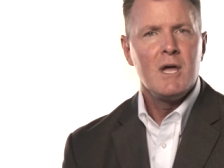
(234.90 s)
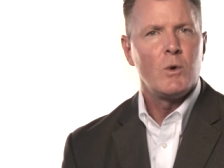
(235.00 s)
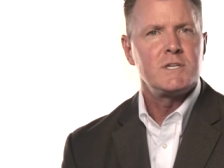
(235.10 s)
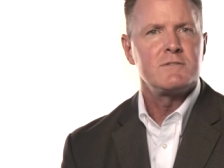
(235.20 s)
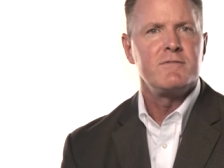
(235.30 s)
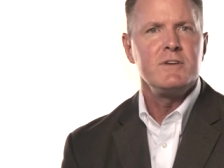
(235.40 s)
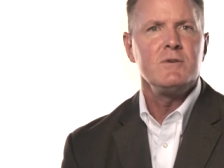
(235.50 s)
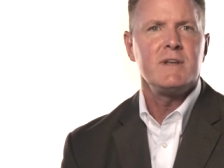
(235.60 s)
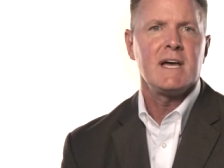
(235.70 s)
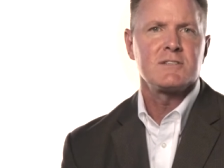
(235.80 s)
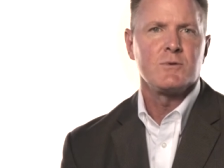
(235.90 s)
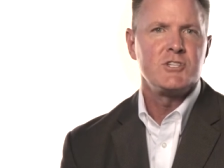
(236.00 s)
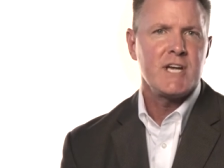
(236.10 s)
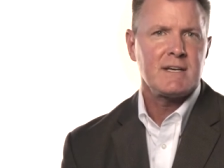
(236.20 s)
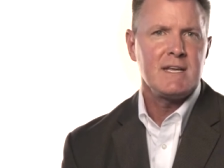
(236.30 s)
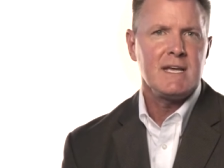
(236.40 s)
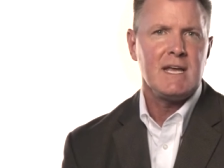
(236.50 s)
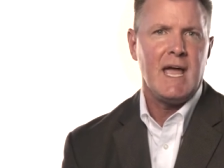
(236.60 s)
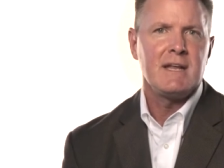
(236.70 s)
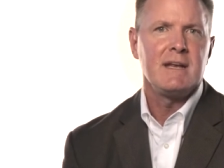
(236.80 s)
which is viewed as
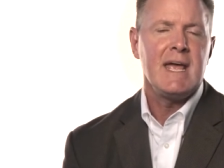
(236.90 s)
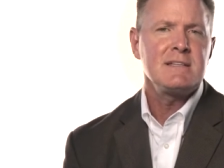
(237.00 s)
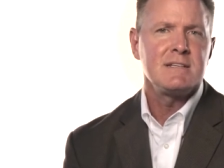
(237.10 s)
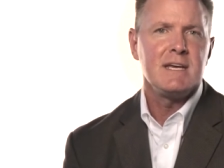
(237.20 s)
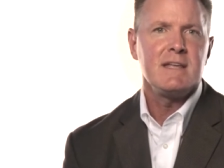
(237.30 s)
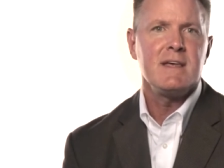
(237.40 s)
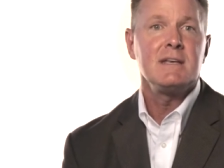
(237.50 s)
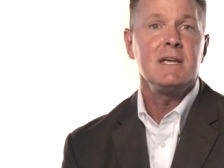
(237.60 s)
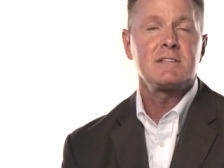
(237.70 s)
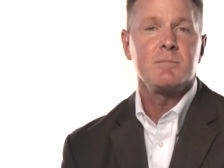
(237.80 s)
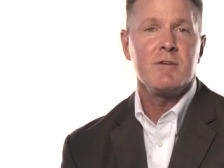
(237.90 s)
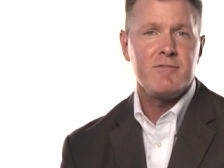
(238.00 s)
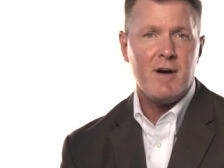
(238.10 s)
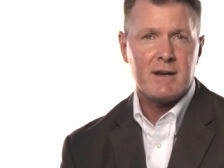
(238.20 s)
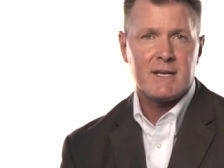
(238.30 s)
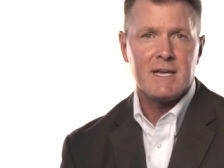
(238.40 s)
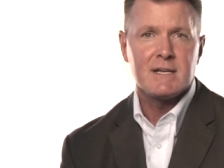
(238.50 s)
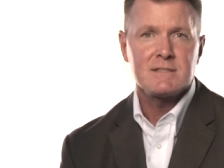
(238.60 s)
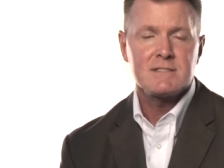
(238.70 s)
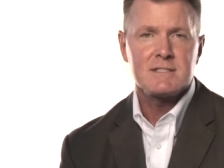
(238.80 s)
rejecting and an entity that needs to be fought
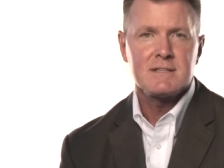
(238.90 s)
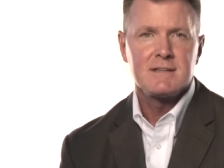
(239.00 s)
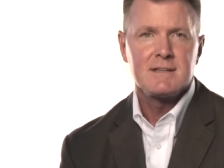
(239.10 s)
against.